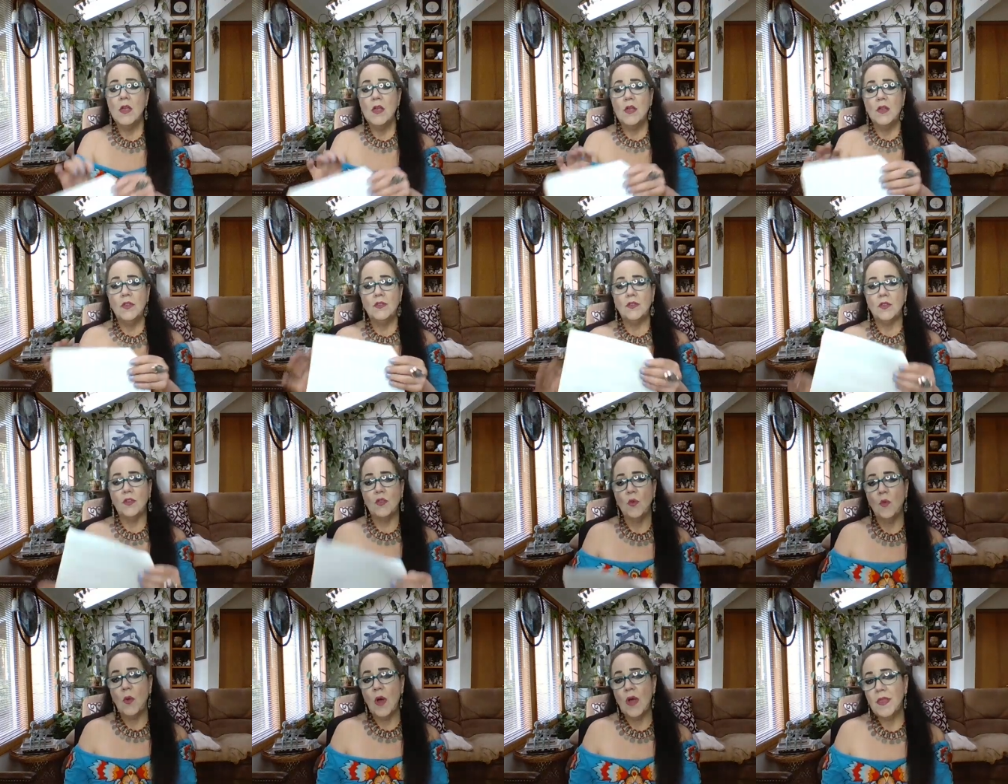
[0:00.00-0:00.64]
So
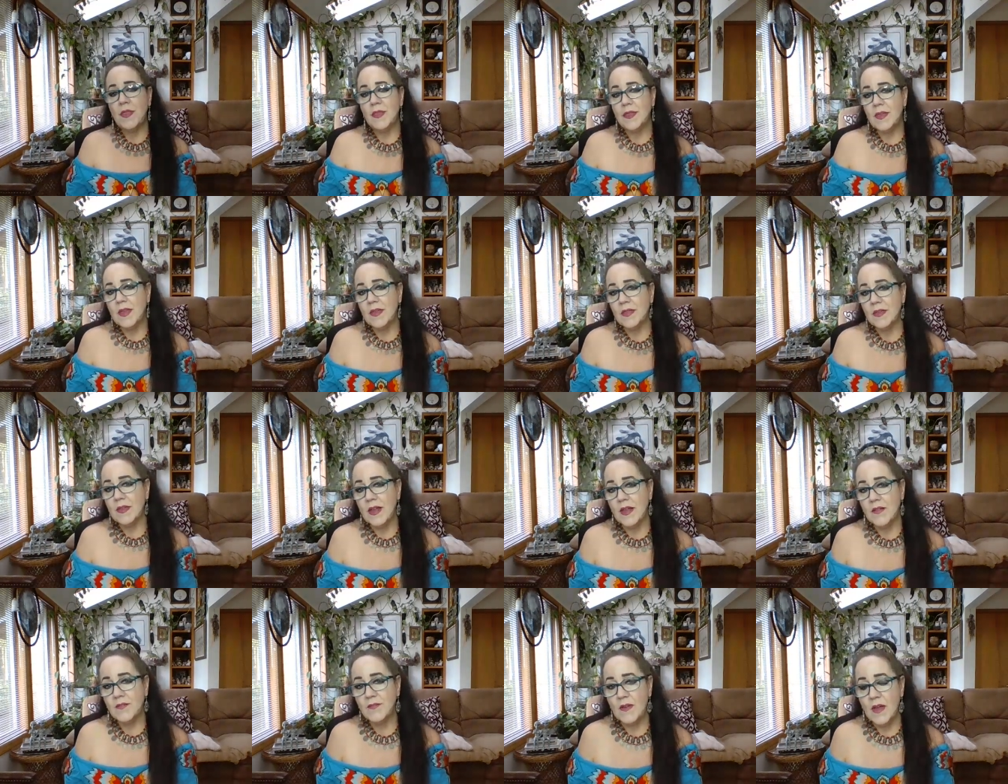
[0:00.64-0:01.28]
the one thing
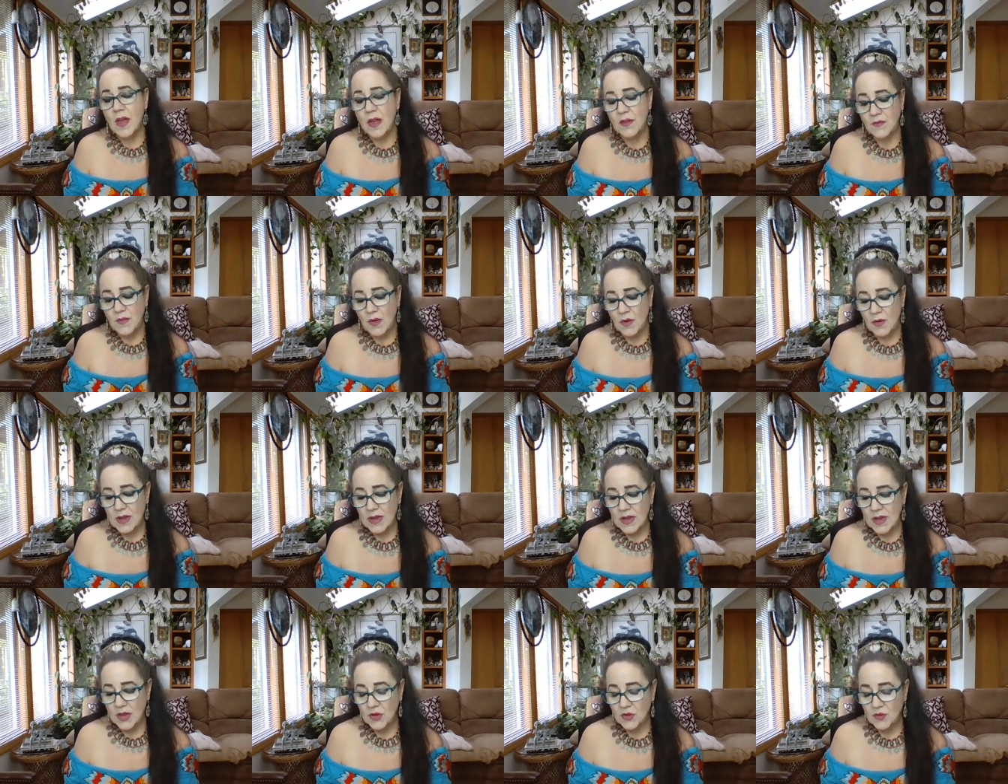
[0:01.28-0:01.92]
that I found very
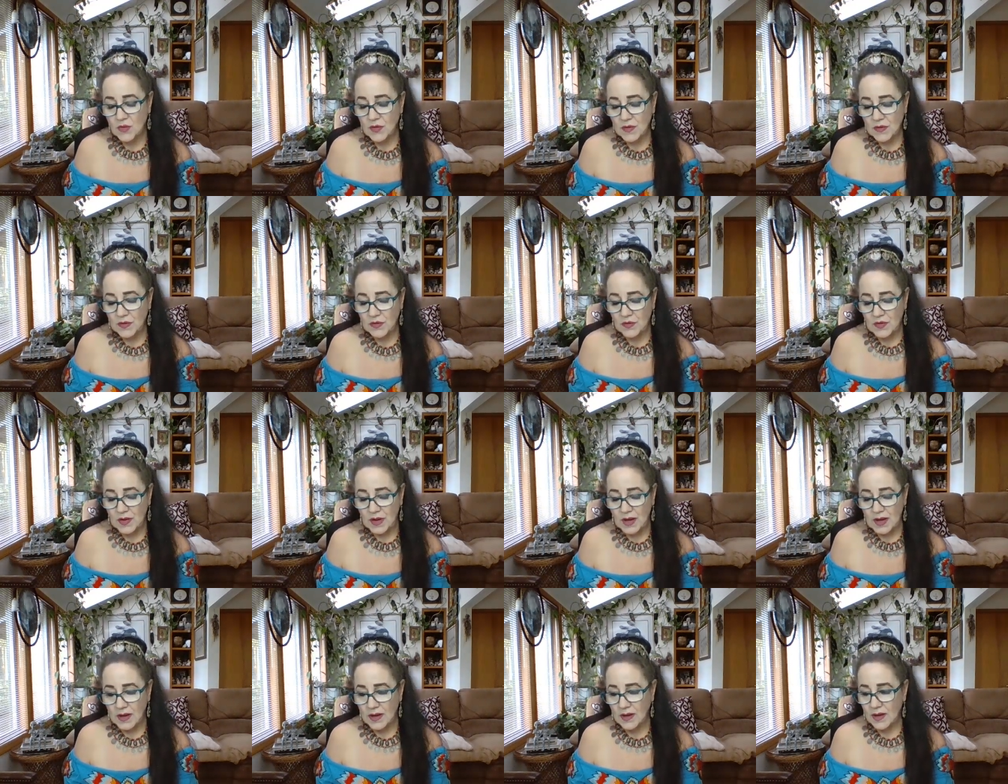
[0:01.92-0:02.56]

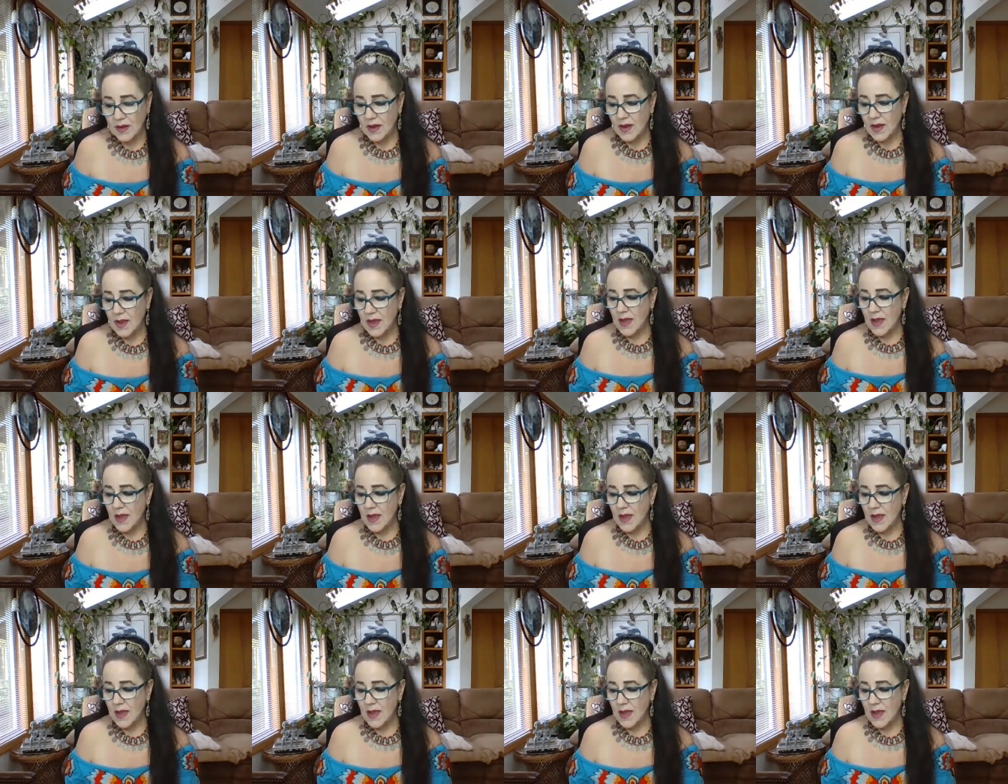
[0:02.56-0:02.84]
interesting,